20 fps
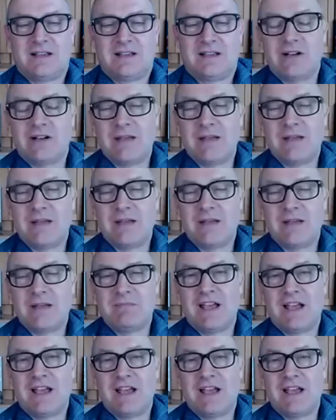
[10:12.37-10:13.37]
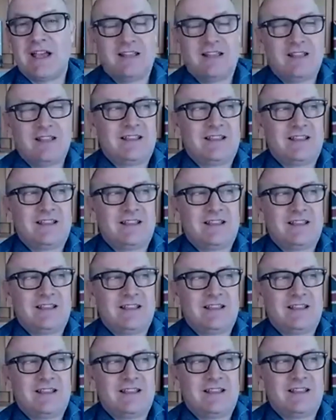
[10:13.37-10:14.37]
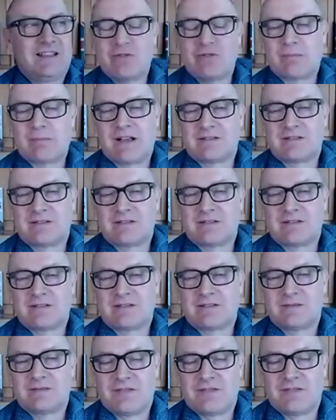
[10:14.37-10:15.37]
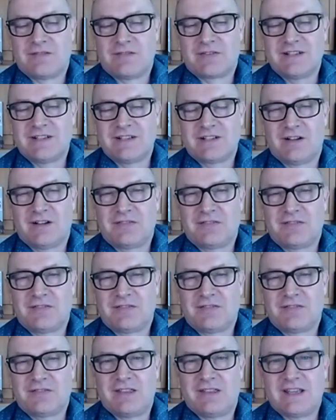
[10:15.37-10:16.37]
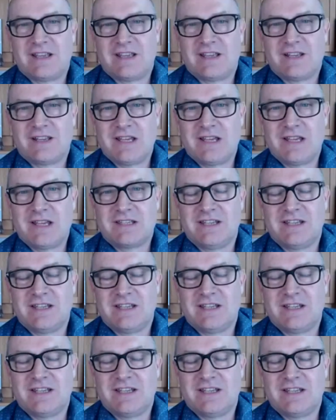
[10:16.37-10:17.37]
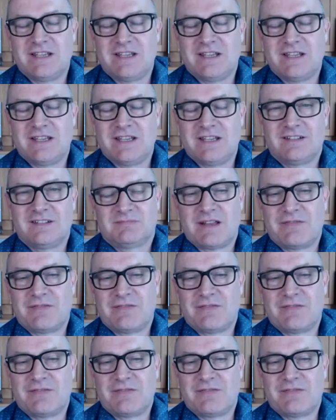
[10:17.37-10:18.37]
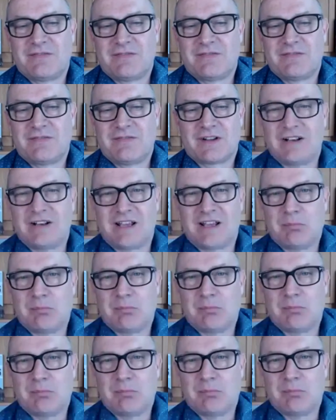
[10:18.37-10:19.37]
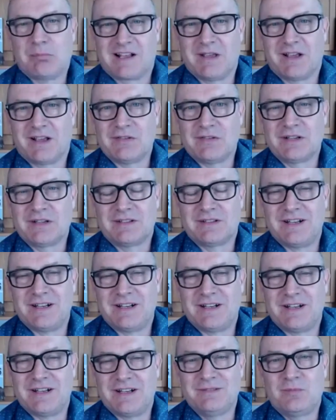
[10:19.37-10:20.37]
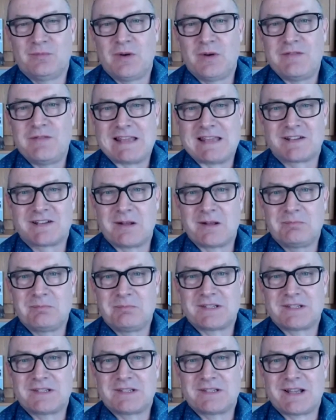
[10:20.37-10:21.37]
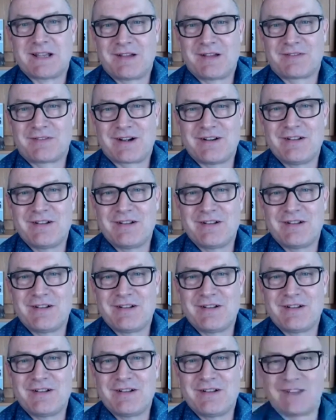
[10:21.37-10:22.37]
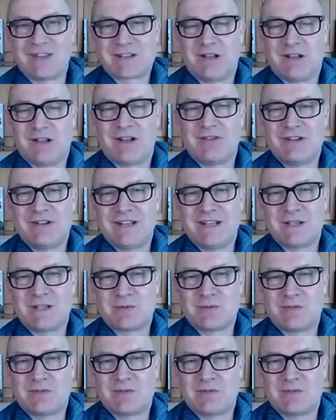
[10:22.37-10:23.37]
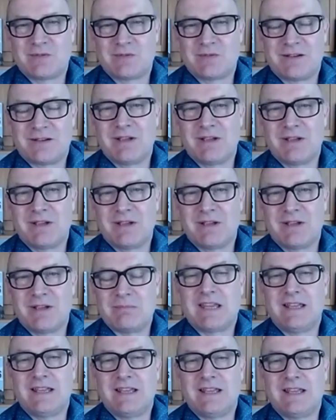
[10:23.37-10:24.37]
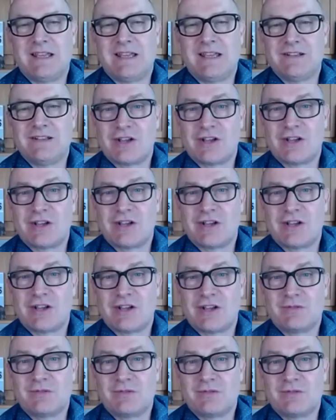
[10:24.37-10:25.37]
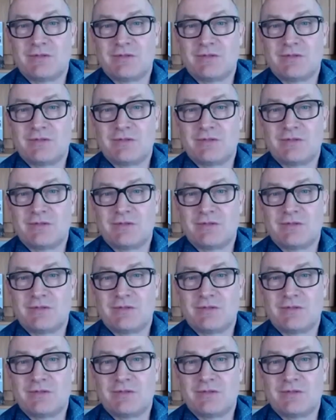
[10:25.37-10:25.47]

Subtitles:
And if I make jokes about South African stuff that I think's crazy, South Africans are not going to like a Brit coming over. We've messed up South Africa enough over the last couple of 100 years without me coming over and making jokes about it.